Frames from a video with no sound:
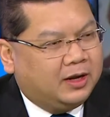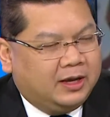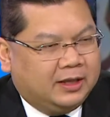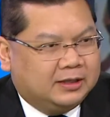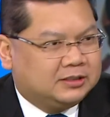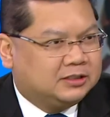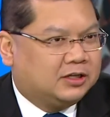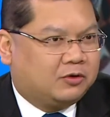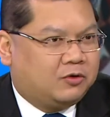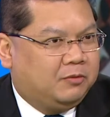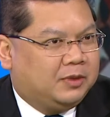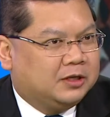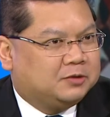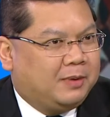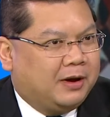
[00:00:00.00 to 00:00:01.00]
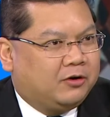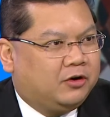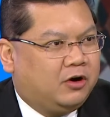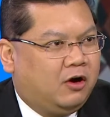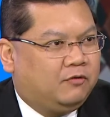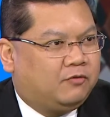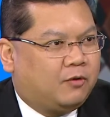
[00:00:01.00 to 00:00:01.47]
This is a group that's better
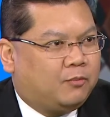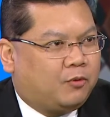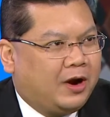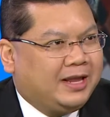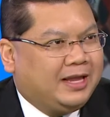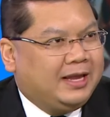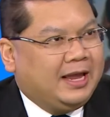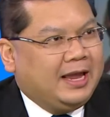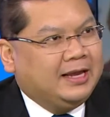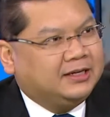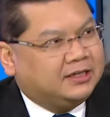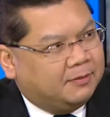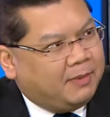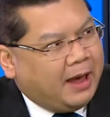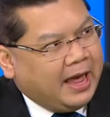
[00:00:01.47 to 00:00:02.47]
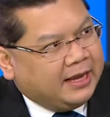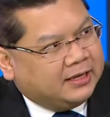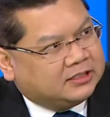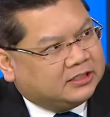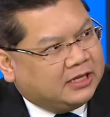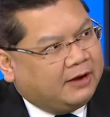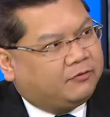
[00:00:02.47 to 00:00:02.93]
known for breaking into banks,
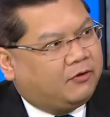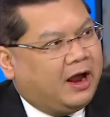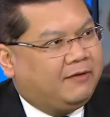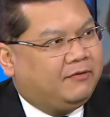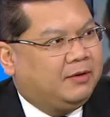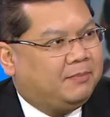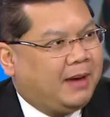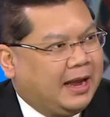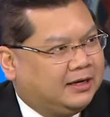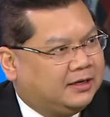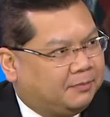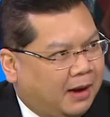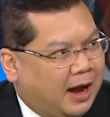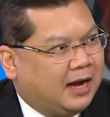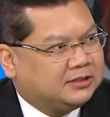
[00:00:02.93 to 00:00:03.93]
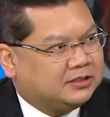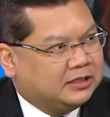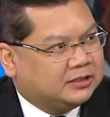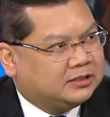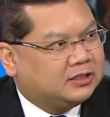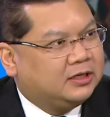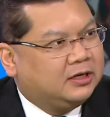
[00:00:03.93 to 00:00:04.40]
not for having bank deposits.